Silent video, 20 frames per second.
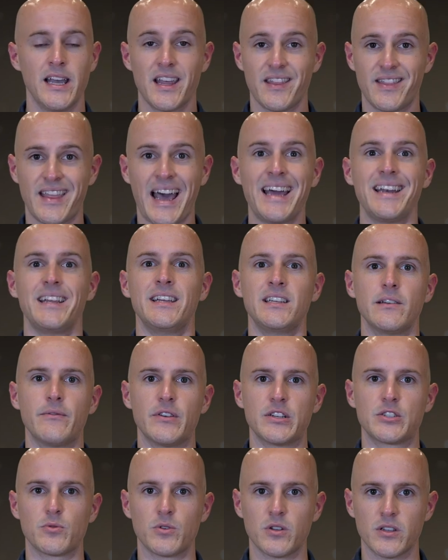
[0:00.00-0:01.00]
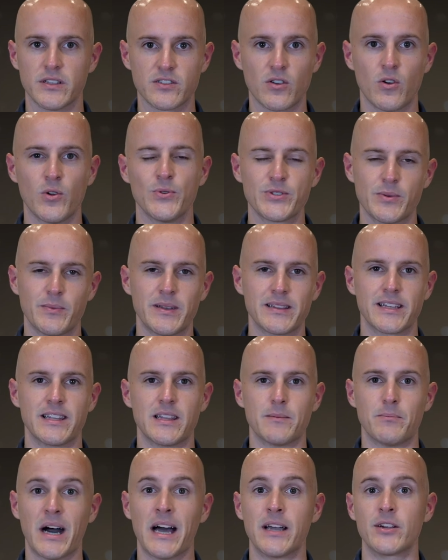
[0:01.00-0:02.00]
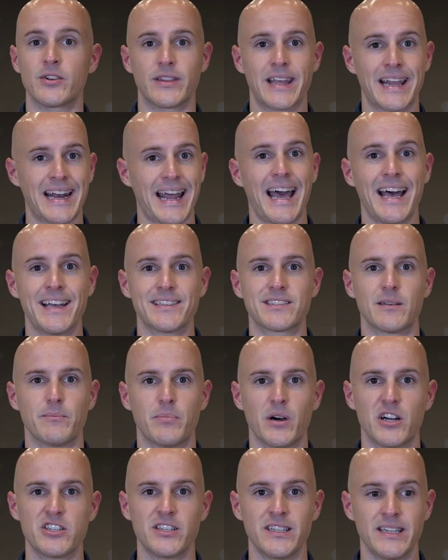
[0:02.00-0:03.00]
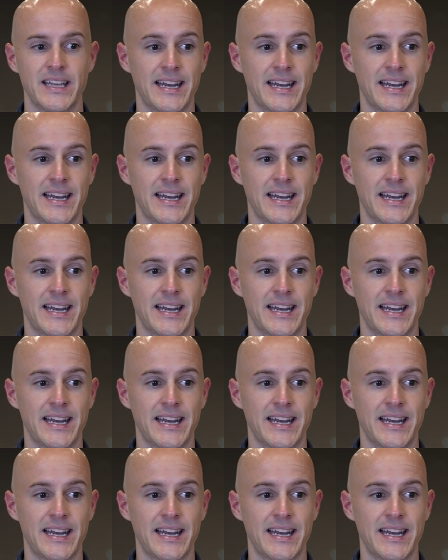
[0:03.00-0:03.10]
that individual is ultimately the buyer that has the budget